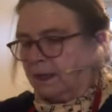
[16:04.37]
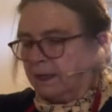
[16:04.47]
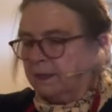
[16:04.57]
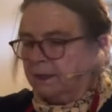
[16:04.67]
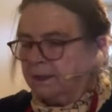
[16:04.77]

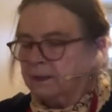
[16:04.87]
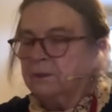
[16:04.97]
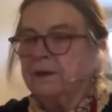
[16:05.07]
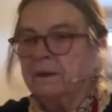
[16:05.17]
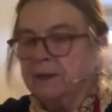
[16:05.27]
In India,
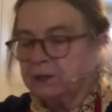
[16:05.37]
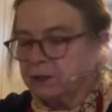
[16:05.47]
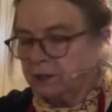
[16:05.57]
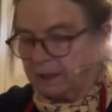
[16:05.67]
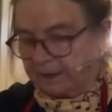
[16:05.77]
when they make
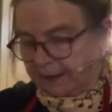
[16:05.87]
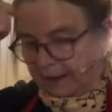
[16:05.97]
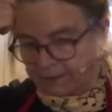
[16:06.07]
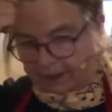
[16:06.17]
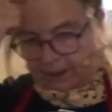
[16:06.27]
chutney, they
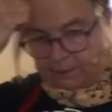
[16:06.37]
have like a